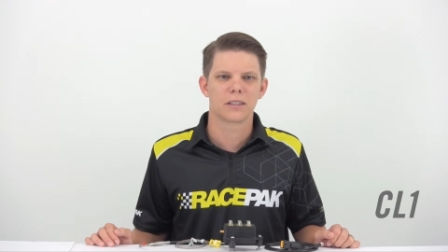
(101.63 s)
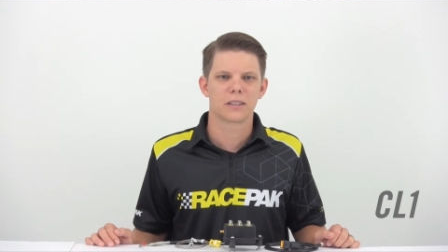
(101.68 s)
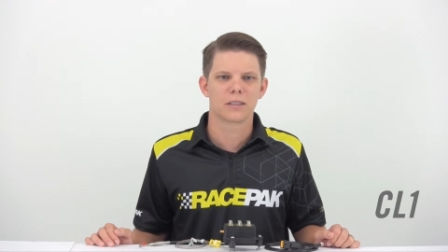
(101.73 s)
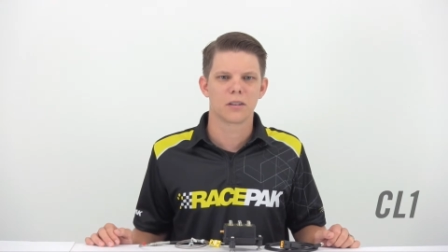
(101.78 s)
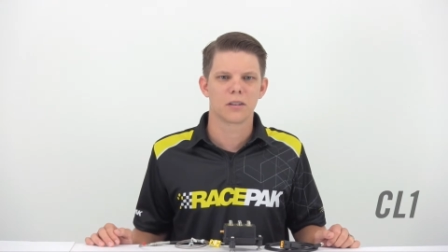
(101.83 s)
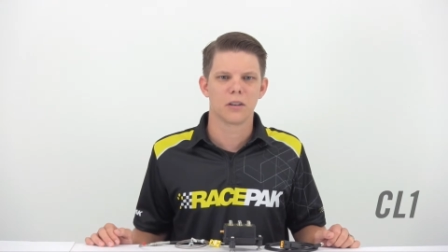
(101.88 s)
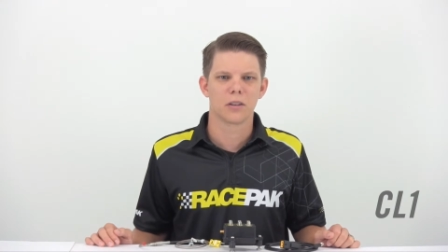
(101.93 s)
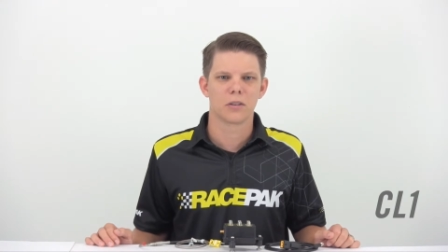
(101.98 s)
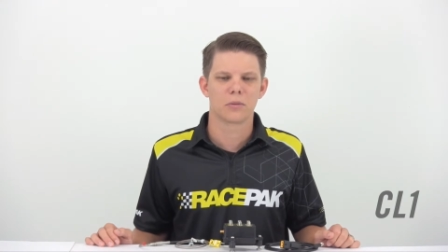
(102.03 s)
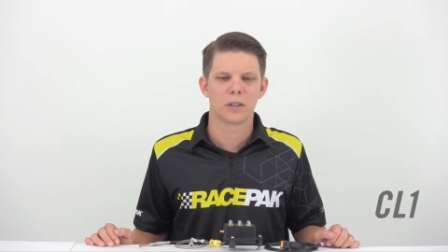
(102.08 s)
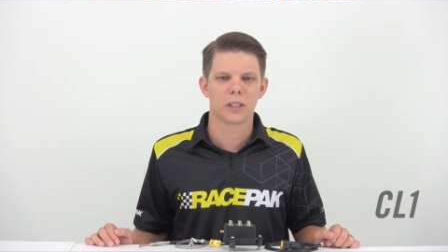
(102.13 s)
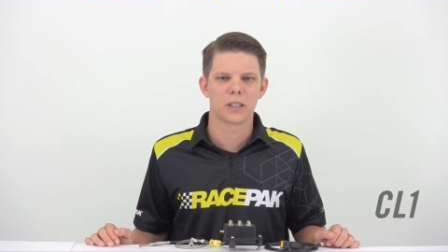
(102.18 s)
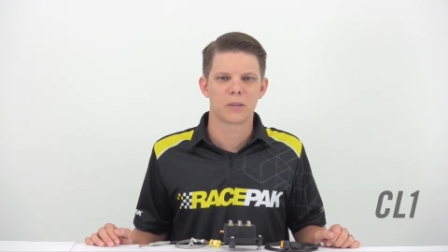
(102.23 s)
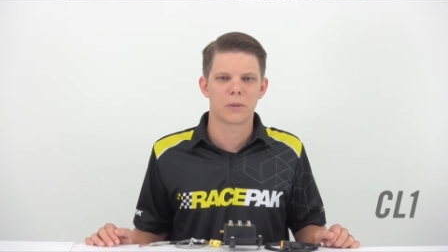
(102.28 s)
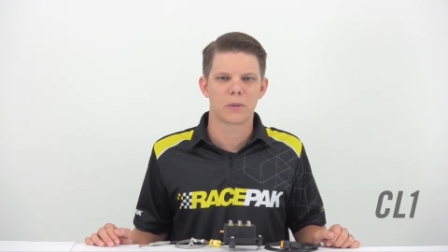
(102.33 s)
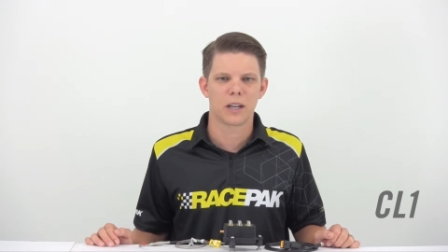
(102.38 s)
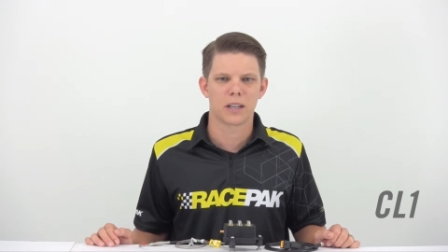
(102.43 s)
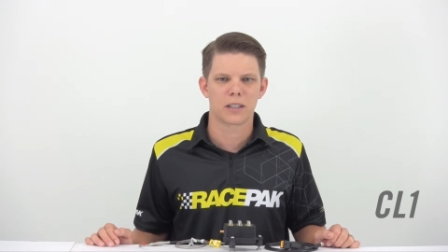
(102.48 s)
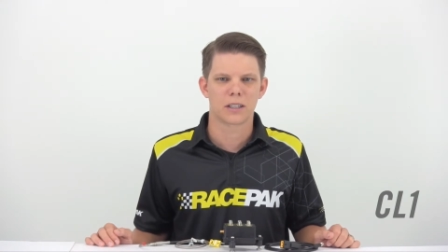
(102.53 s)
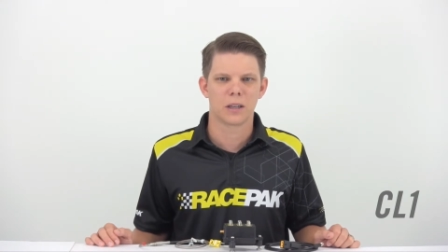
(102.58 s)
installed a
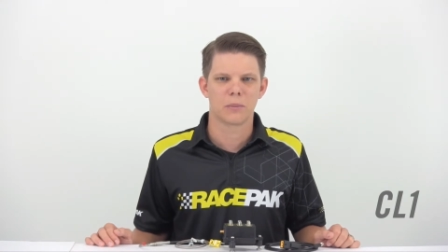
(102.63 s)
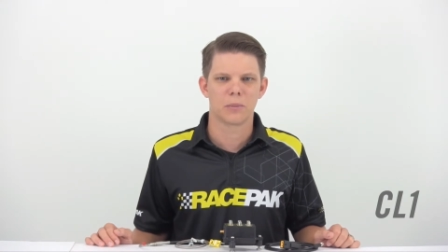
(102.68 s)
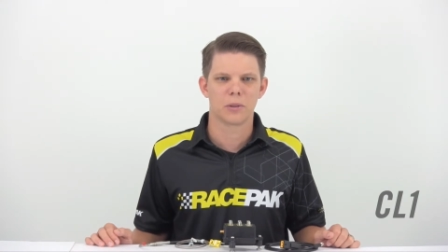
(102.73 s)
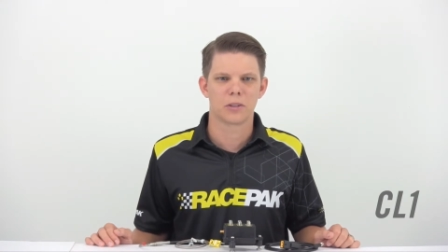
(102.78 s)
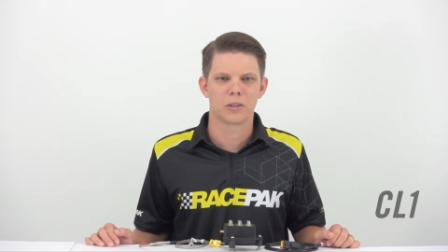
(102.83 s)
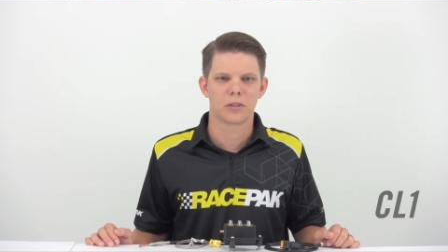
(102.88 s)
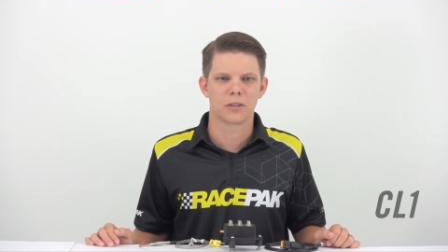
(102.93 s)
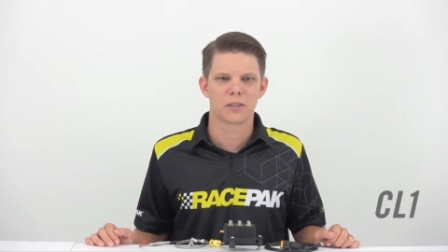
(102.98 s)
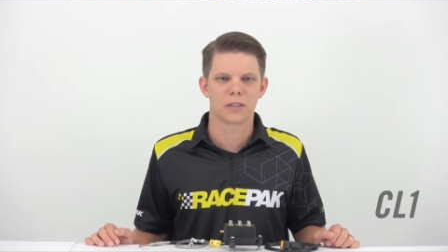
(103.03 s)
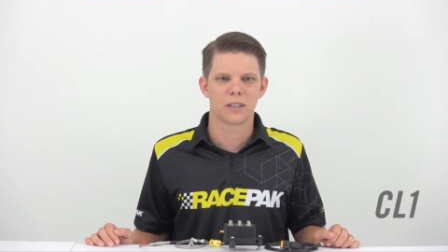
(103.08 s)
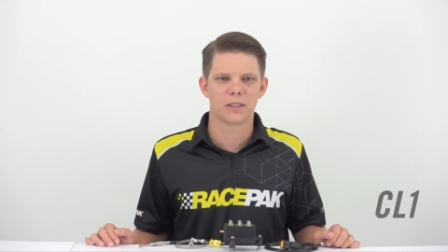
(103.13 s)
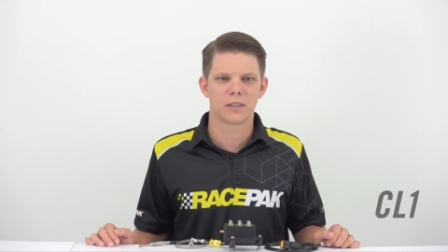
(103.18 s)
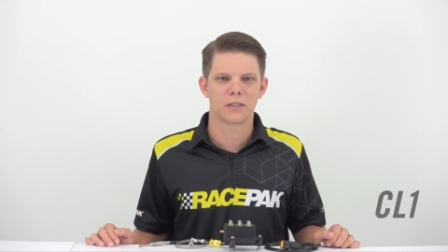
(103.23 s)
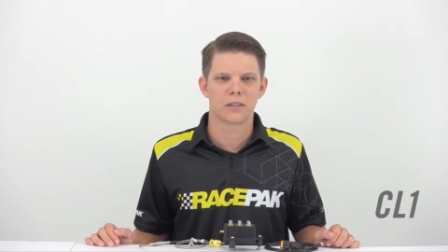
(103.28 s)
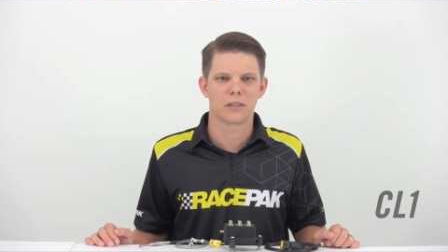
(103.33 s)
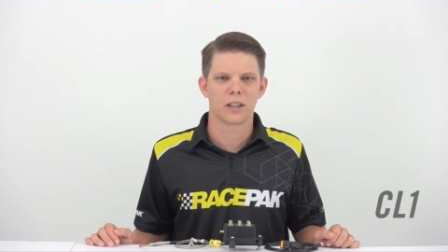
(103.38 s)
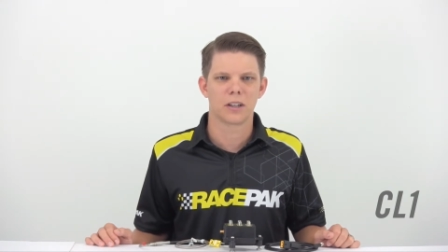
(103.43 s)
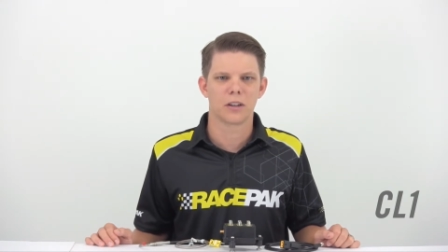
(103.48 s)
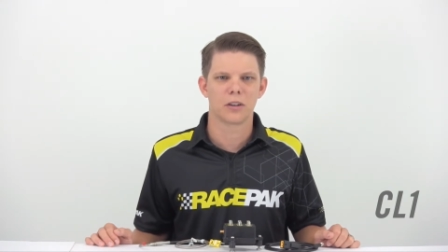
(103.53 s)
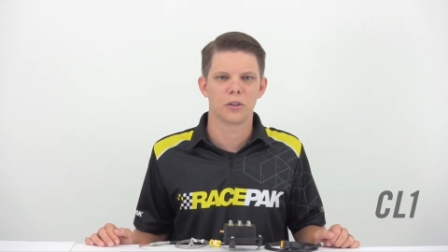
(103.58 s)
RacePak temperature
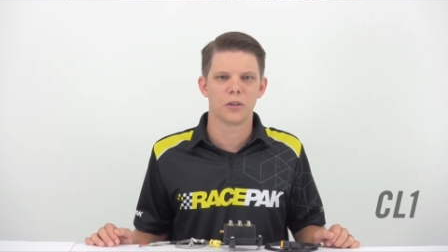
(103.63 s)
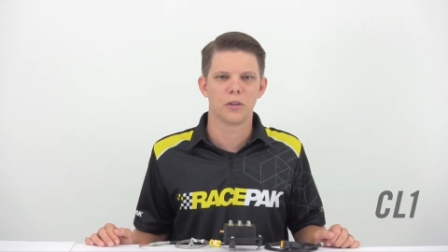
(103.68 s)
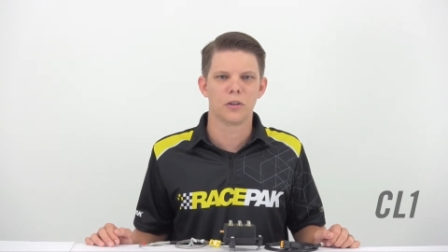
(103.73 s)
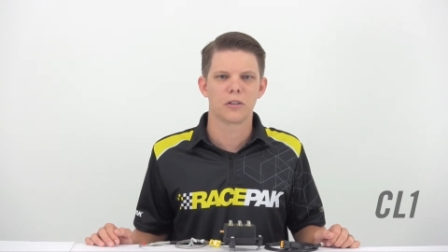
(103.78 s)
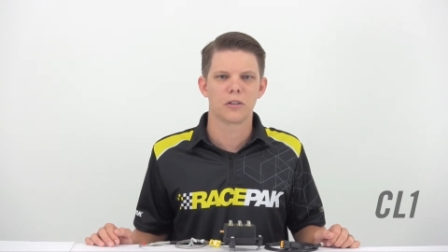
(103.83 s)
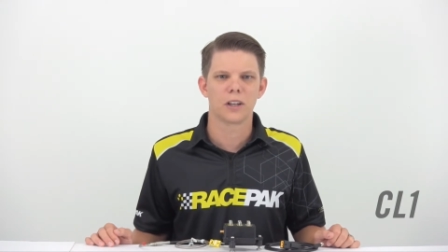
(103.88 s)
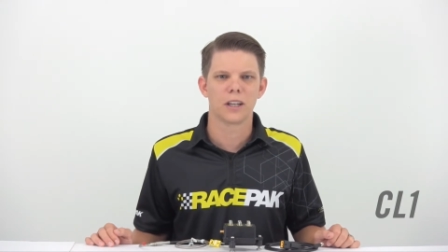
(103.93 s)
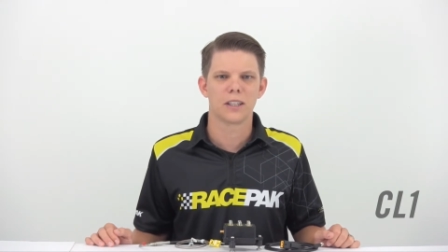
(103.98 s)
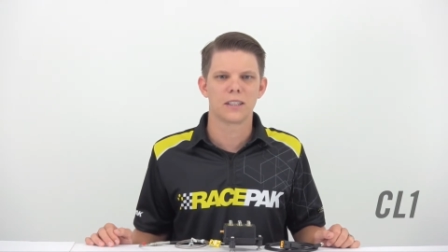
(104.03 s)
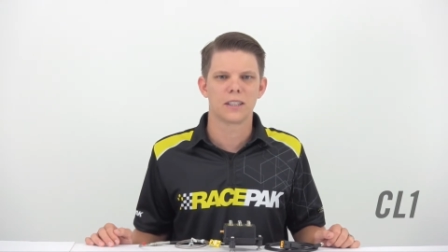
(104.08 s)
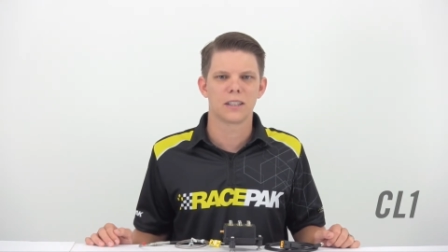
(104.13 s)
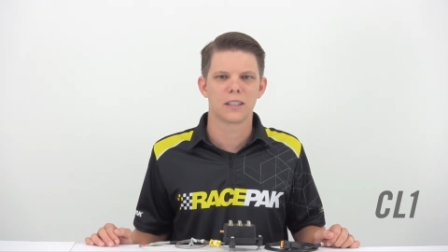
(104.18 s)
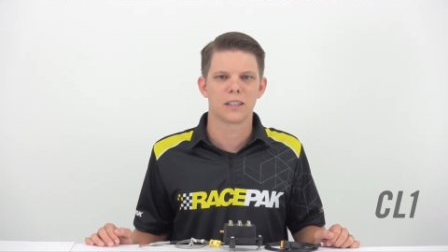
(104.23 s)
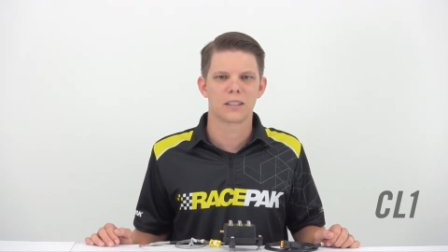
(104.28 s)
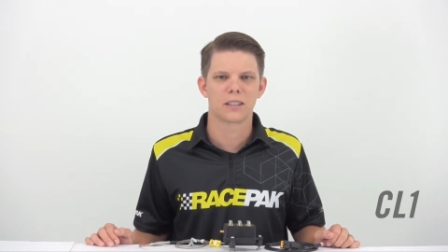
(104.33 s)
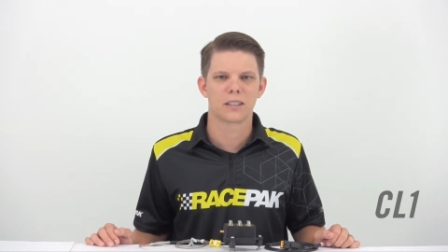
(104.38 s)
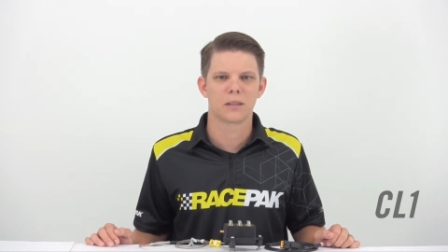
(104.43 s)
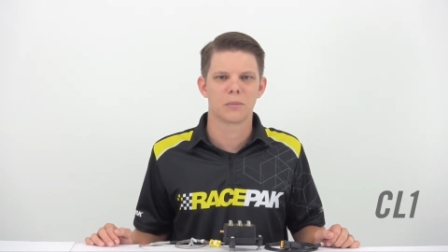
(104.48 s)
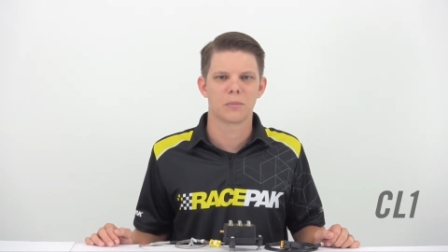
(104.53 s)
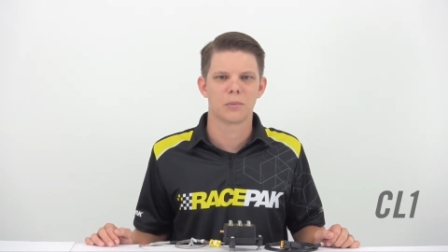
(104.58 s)
sensor and are utilizing
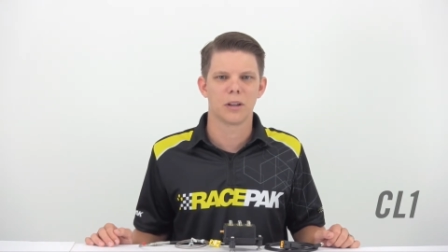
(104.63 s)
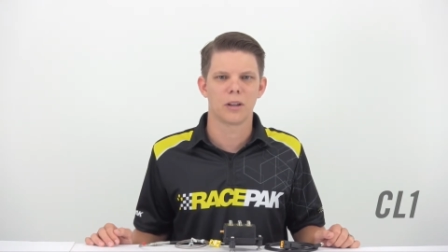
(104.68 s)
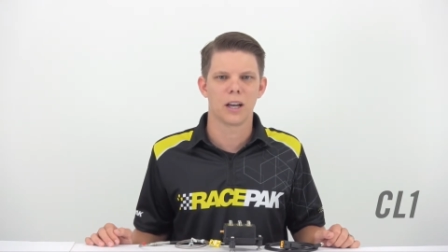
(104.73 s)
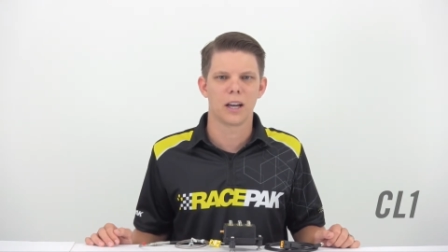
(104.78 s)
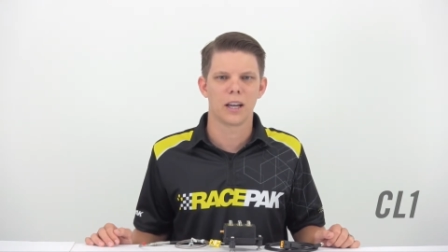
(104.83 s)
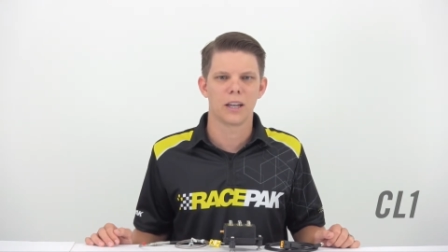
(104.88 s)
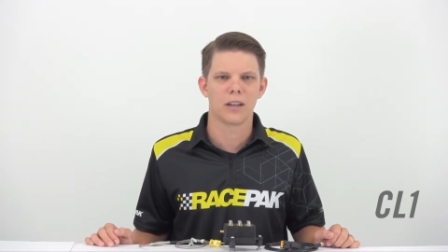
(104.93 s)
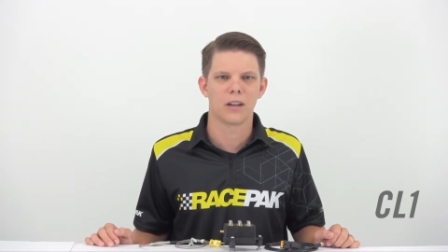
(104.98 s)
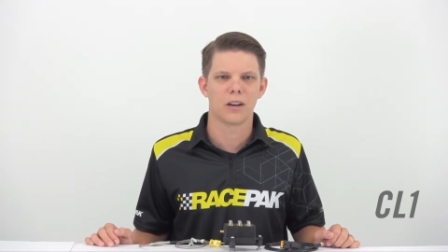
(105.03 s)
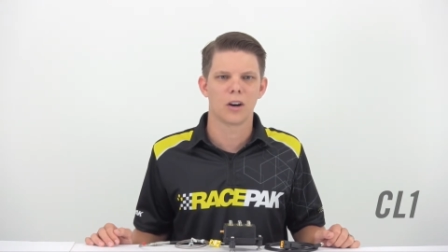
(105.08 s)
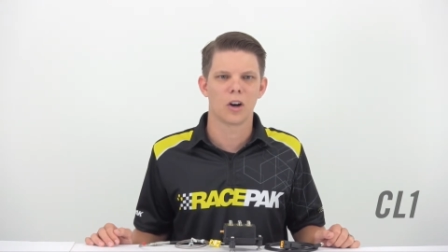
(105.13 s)
a supplied